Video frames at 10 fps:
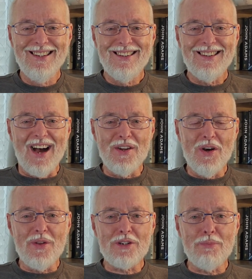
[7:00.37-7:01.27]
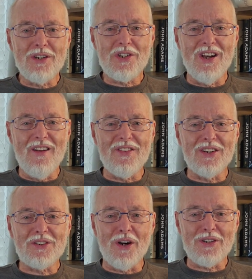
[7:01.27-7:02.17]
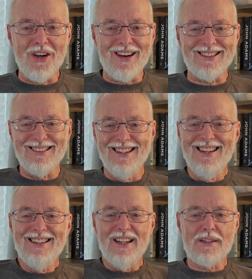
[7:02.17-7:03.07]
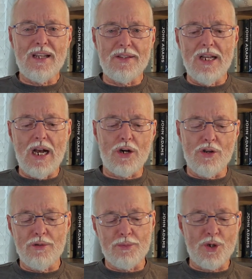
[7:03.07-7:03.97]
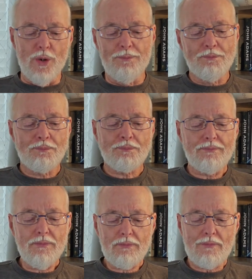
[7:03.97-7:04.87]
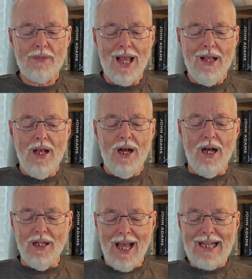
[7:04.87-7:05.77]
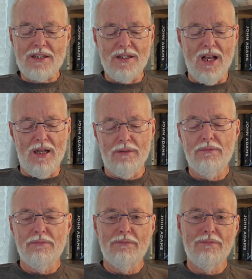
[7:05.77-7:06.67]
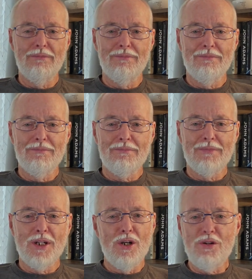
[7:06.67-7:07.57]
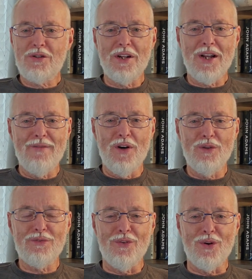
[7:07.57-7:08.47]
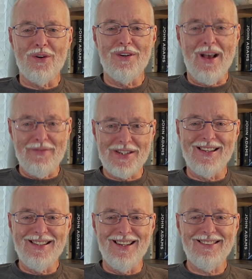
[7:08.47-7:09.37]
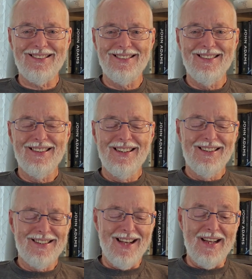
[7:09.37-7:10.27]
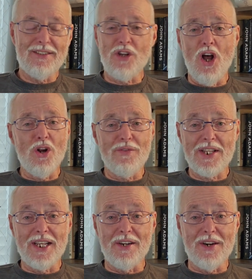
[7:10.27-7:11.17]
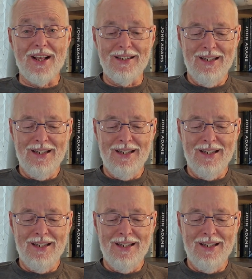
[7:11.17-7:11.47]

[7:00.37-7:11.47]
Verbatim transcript: I know there's a bunch of you on there. Start talking. Let's get the algorithms going. Alexa, who should I vote for? Have you seen this? Okay, it's all over the internet.